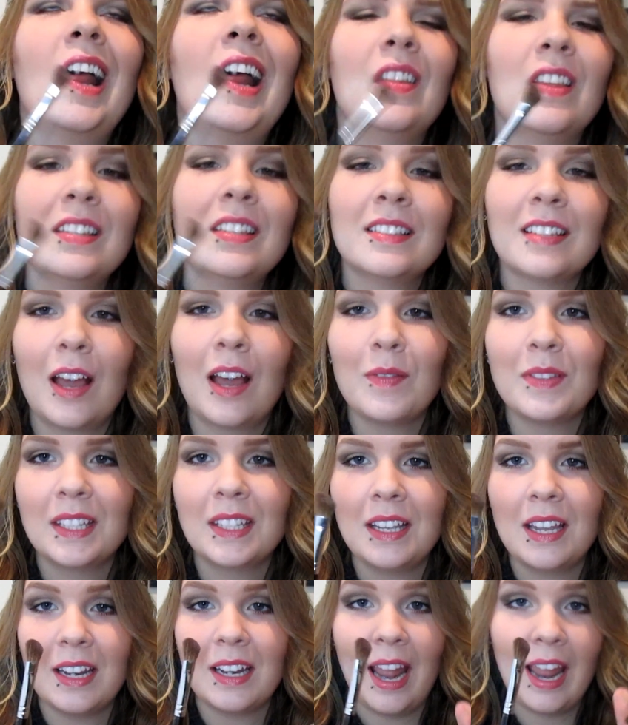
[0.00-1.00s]
This is
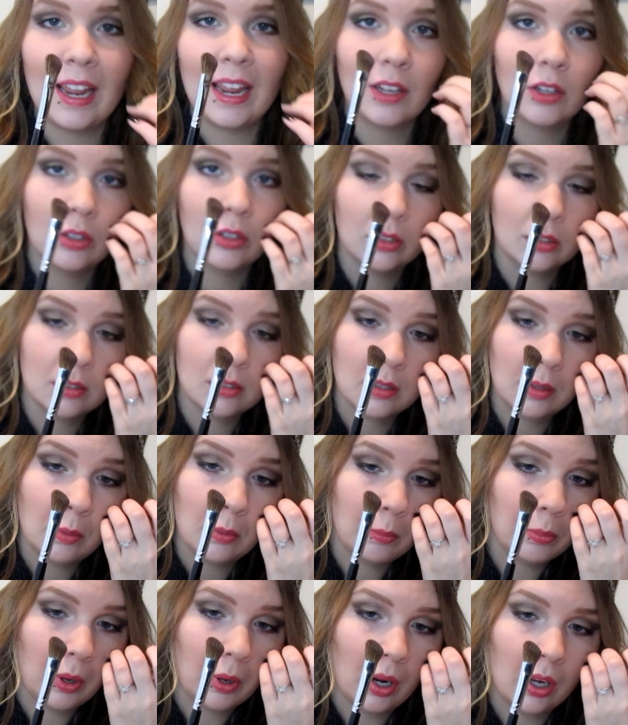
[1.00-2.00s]
obviously an angled
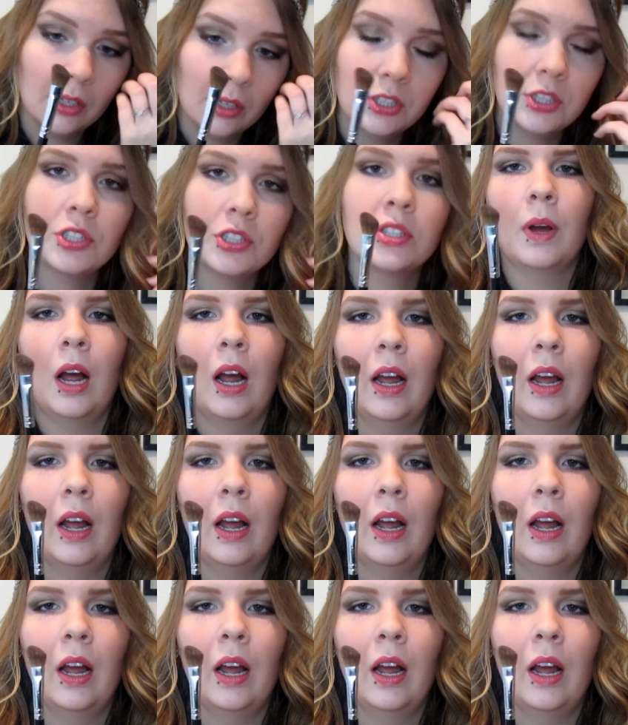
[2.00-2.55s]
brush.